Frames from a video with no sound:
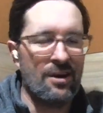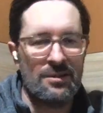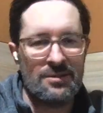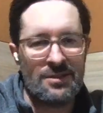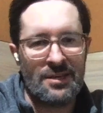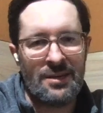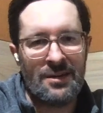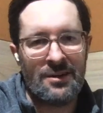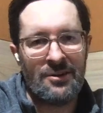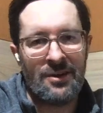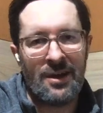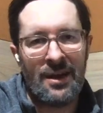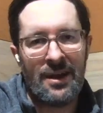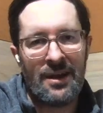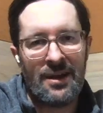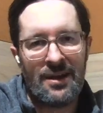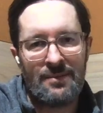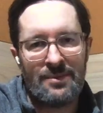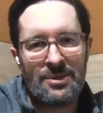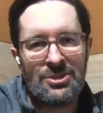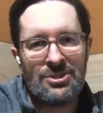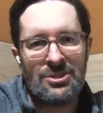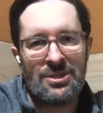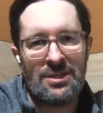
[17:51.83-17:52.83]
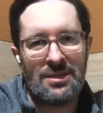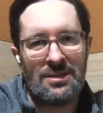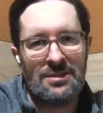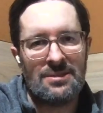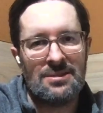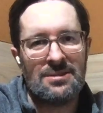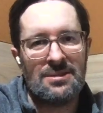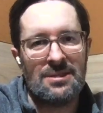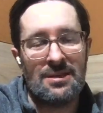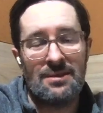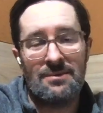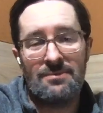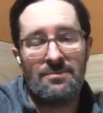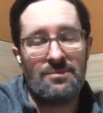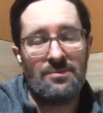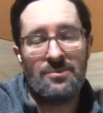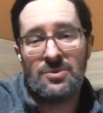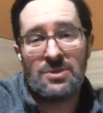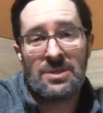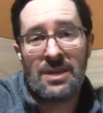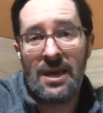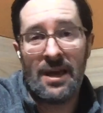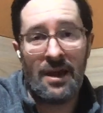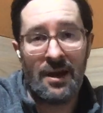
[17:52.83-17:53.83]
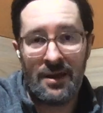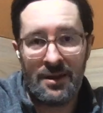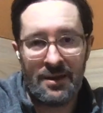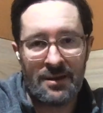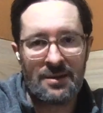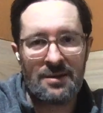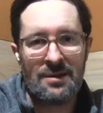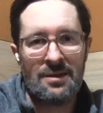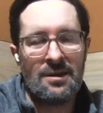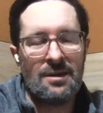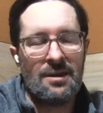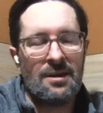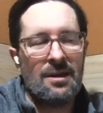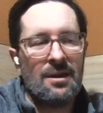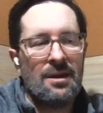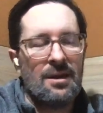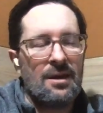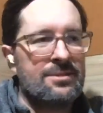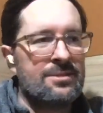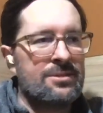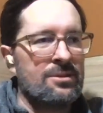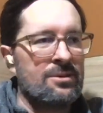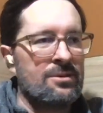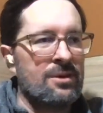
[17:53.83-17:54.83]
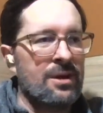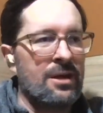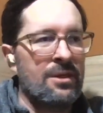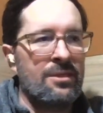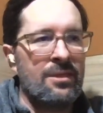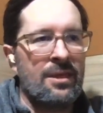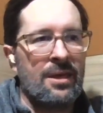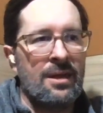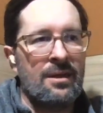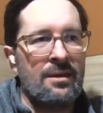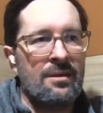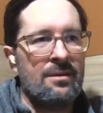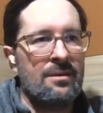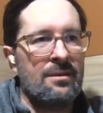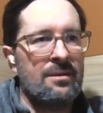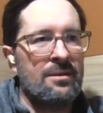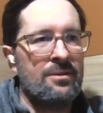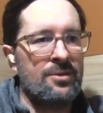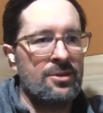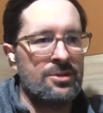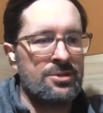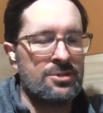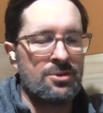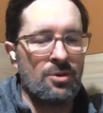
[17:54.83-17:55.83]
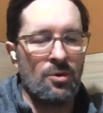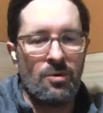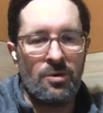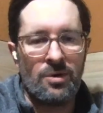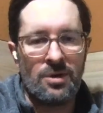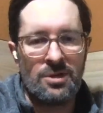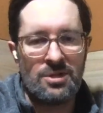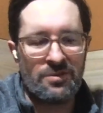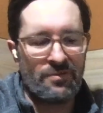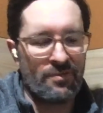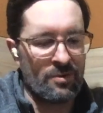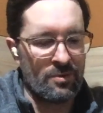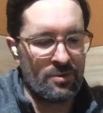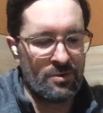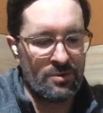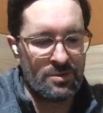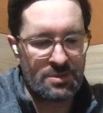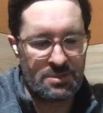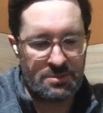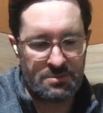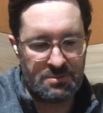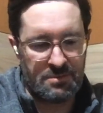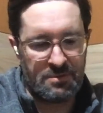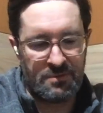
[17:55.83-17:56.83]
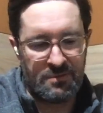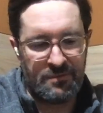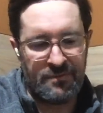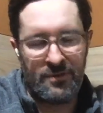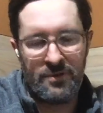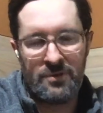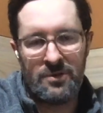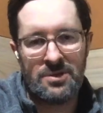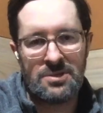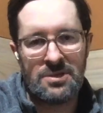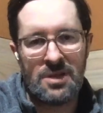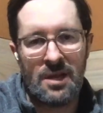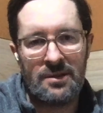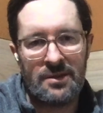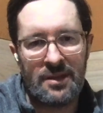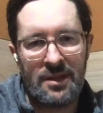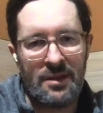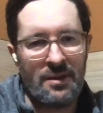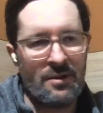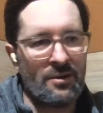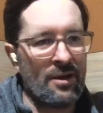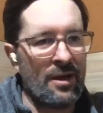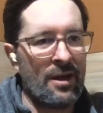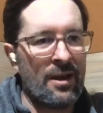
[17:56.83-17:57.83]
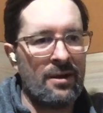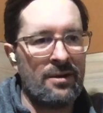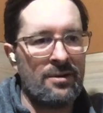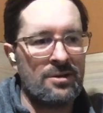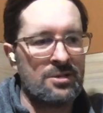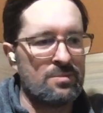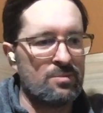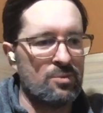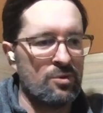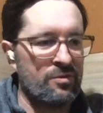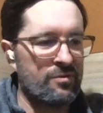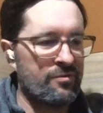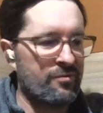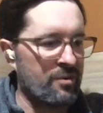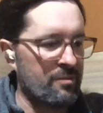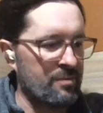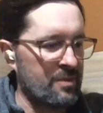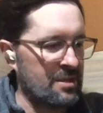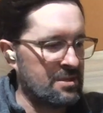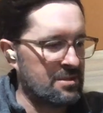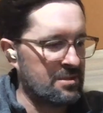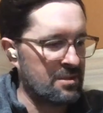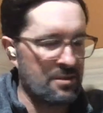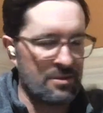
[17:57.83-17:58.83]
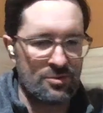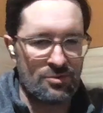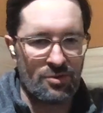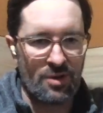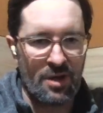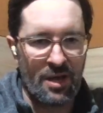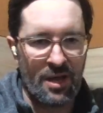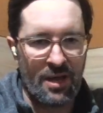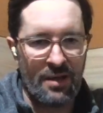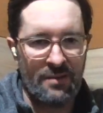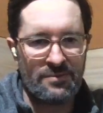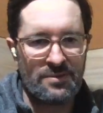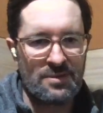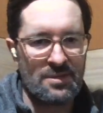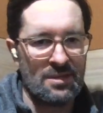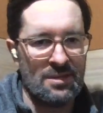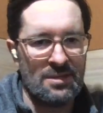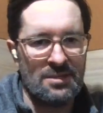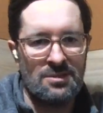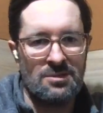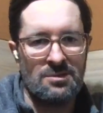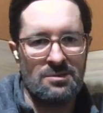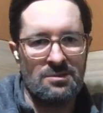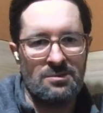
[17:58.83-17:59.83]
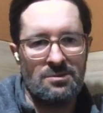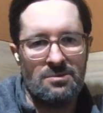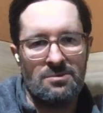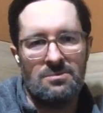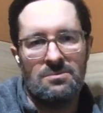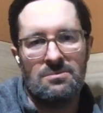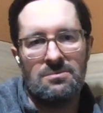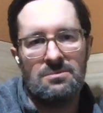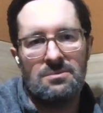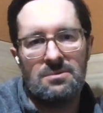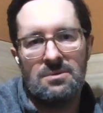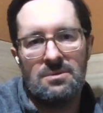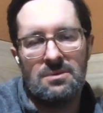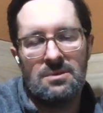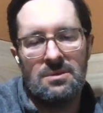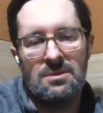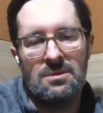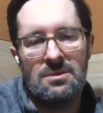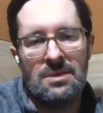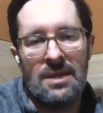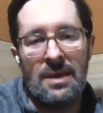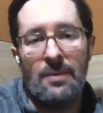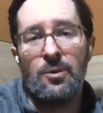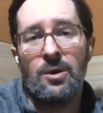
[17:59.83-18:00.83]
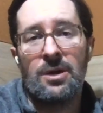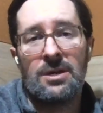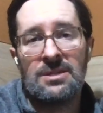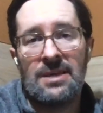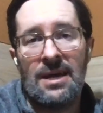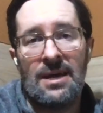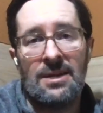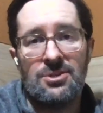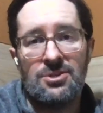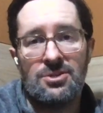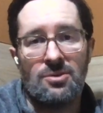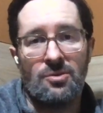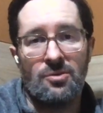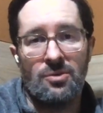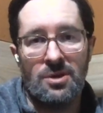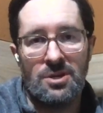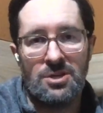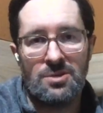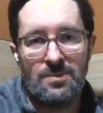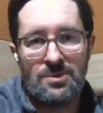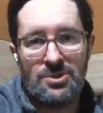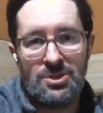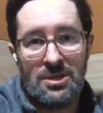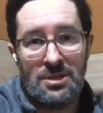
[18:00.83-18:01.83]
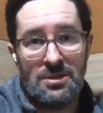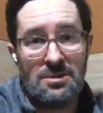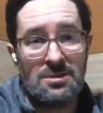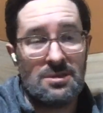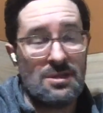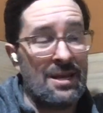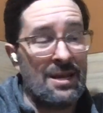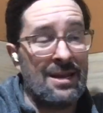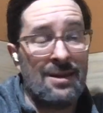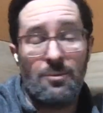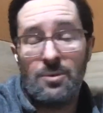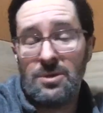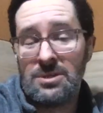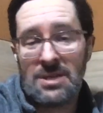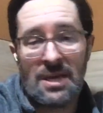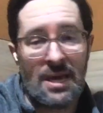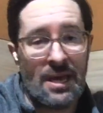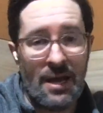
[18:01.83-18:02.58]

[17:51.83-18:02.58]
nonlinear editing machines, and it was chaotic. And then the storage for those nonlinear editors moved from these little drives into network attached storage machines, and it